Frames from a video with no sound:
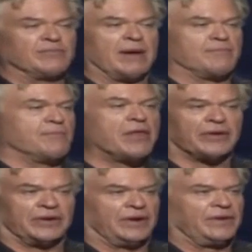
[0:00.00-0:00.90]
mother.
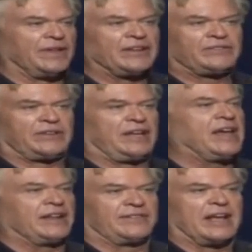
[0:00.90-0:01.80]
That's
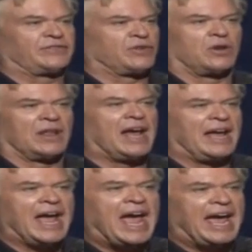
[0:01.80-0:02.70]
it. That's all I
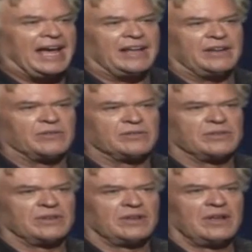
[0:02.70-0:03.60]
had.
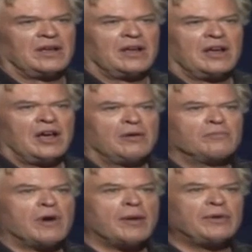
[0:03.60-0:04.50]

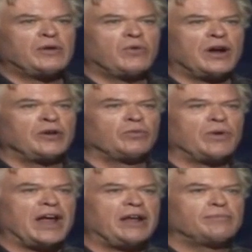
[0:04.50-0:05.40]
"Mommy, where do
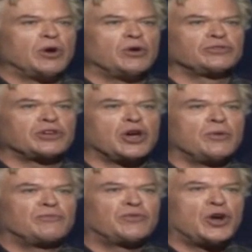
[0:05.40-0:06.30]
rainbows
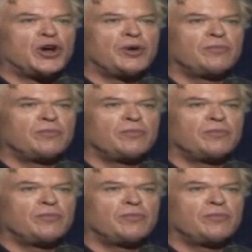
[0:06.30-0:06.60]
come from?"